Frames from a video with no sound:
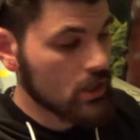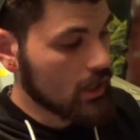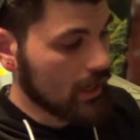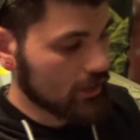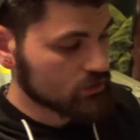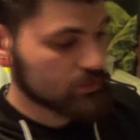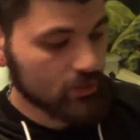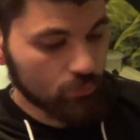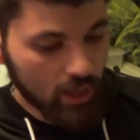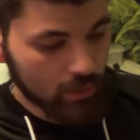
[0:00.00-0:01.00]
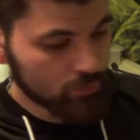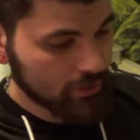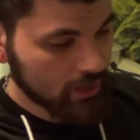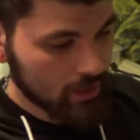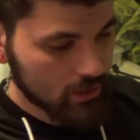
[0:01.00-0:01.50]
I'll explain why one
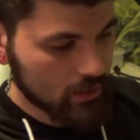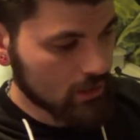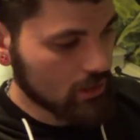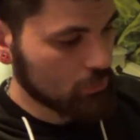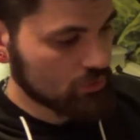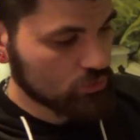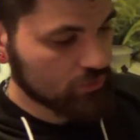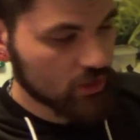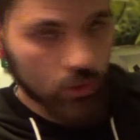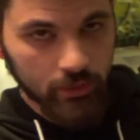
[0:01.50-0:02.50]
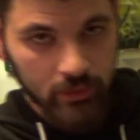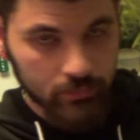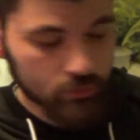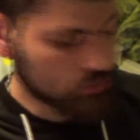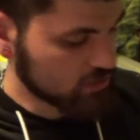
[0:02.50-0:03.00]
day when we do a video on him,
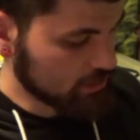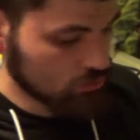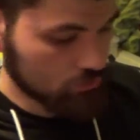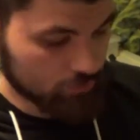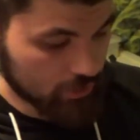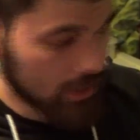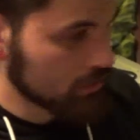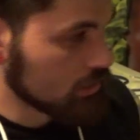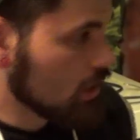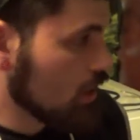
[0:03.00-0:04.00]
so stay tuned for that.